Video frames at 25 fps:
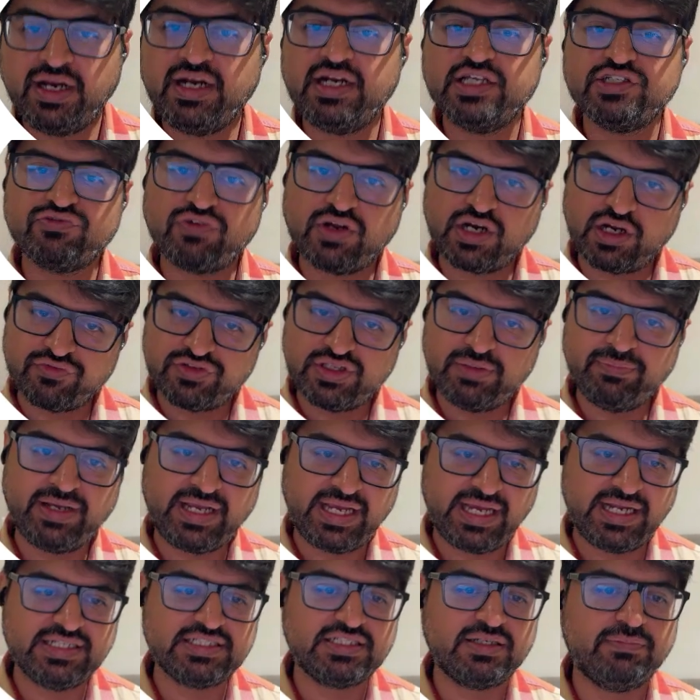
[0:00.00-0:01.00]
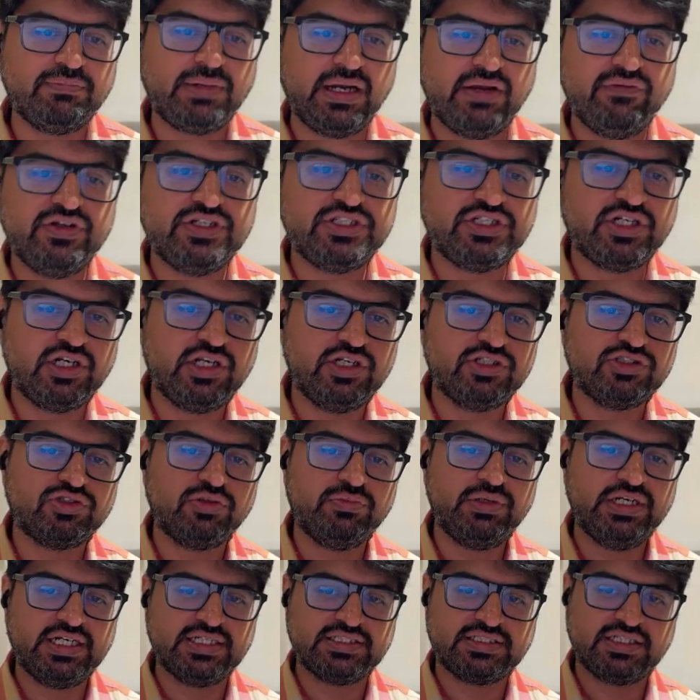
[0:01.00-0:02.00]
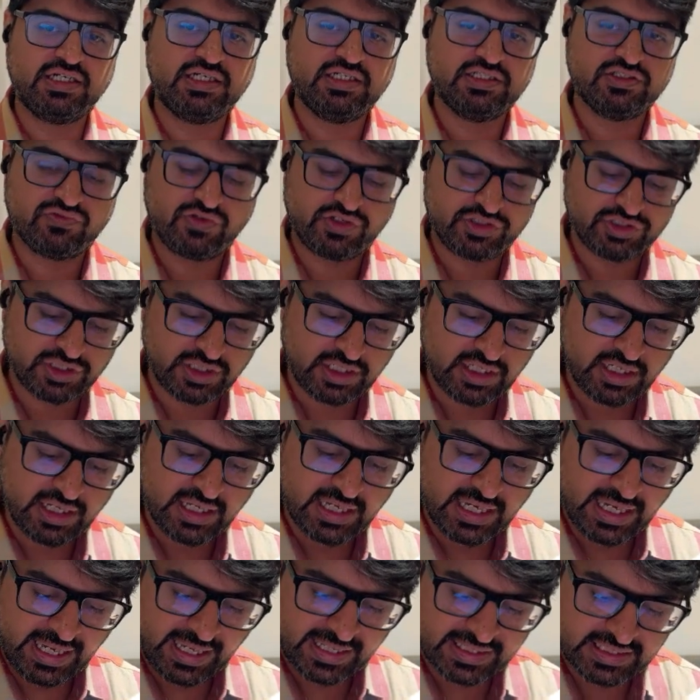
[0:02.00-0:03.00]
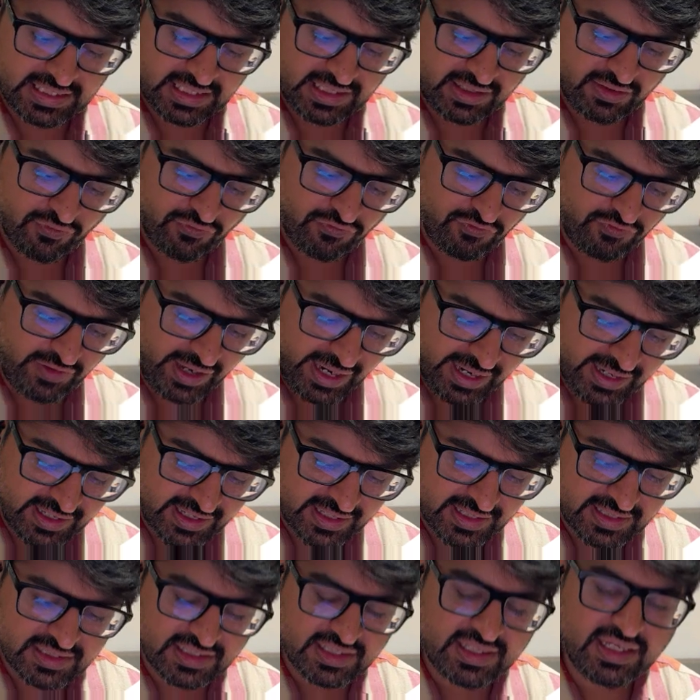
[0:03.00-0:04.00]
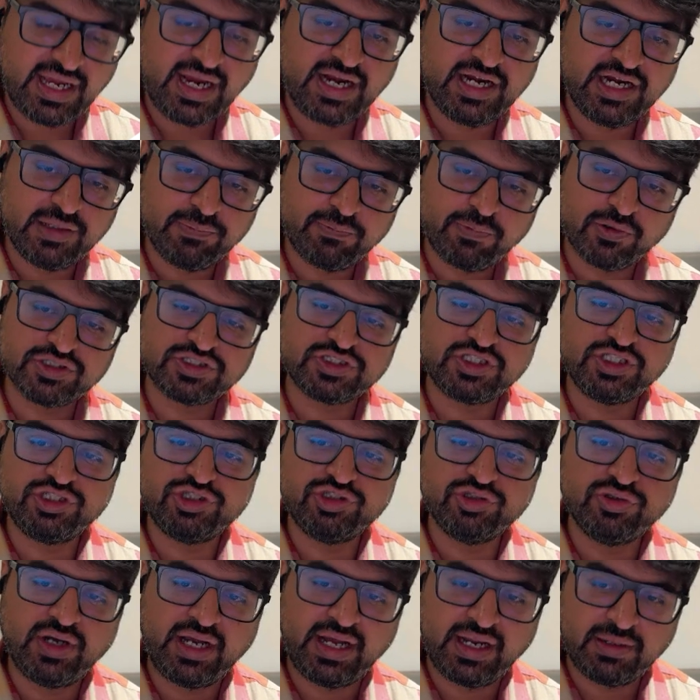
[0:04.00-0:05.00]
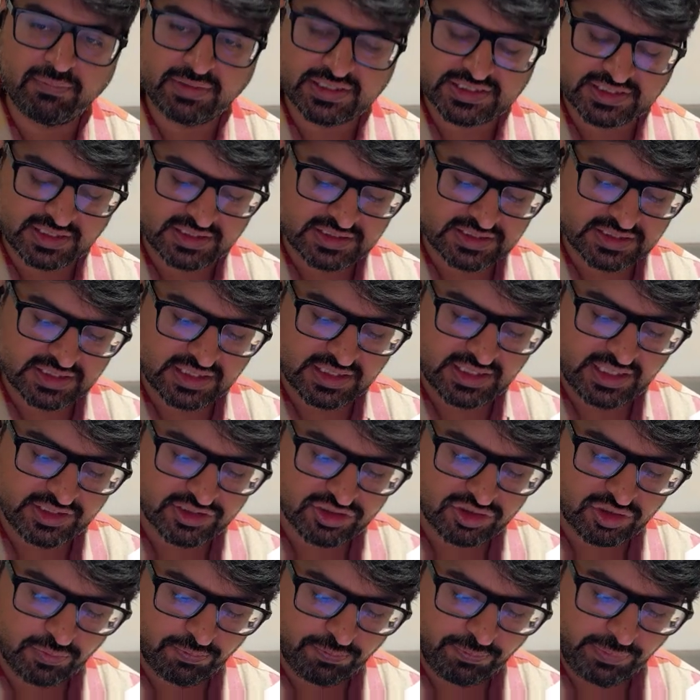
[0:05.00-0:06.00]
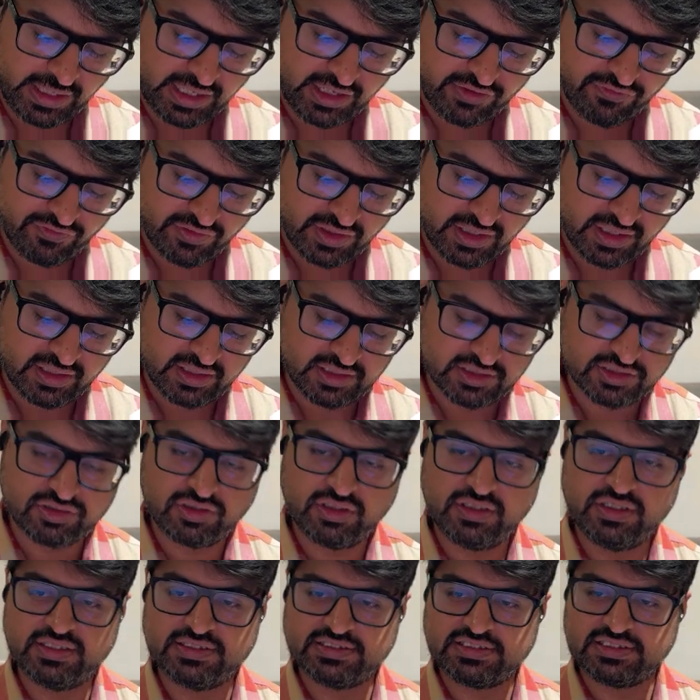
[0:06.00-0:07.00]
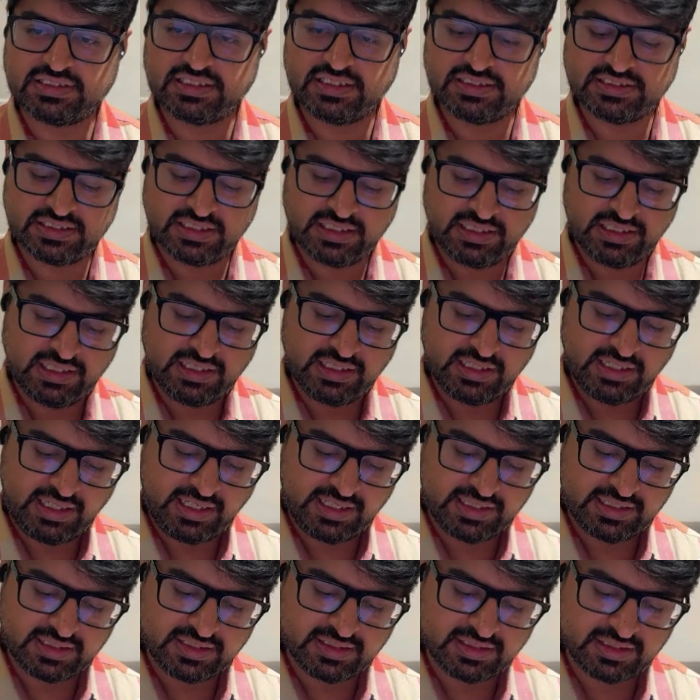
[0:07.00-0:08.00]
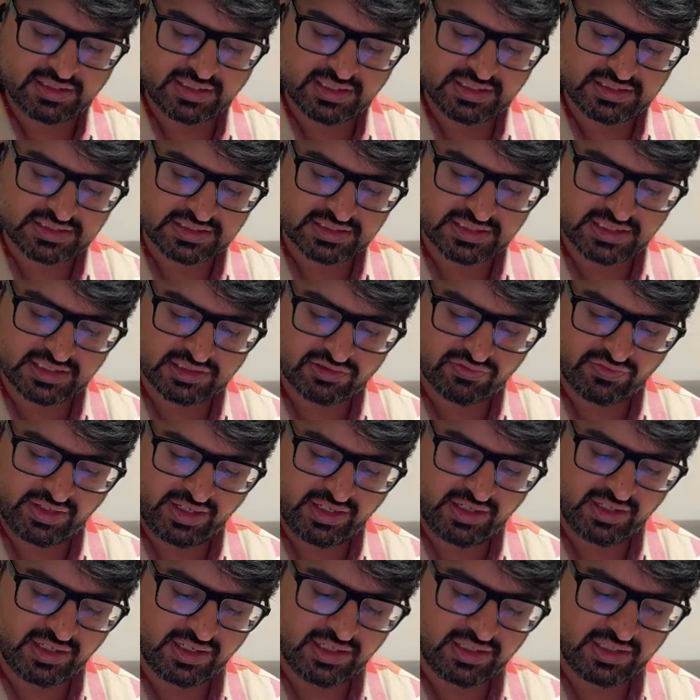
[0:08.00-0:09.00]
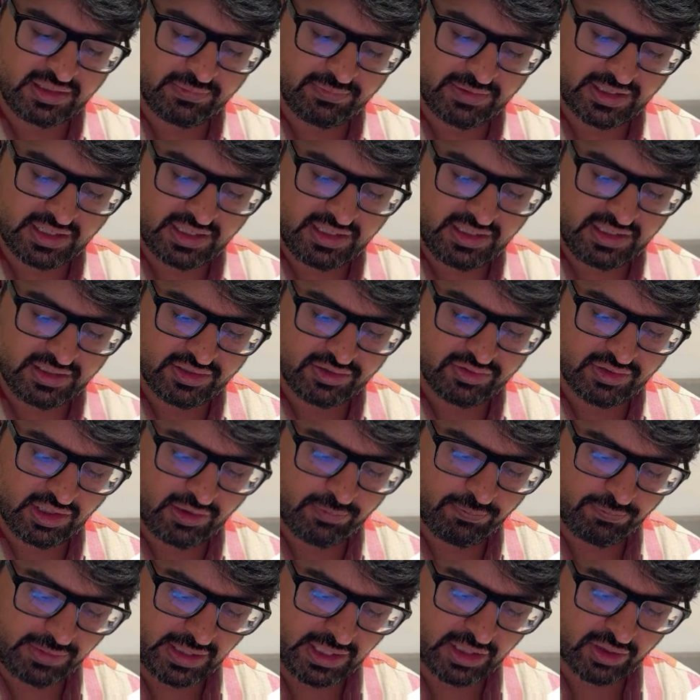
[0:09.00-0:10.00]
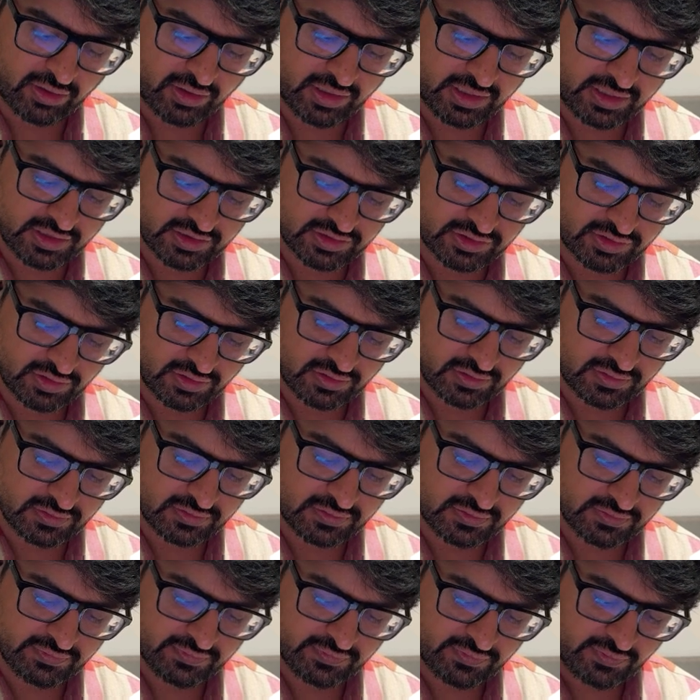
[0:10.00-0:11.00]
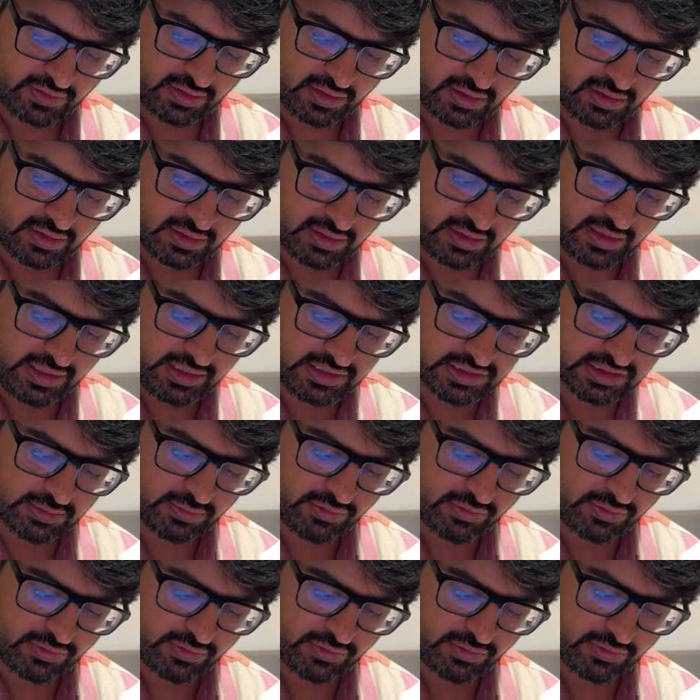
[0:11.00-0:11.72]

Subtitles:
It is one of the mechanisms by which it leads to beta cell dysfunction. And the fat in the adipose tissue and muscles leads to peripheral insulin resistance. And this is where ultimately you have pioglitazone, right?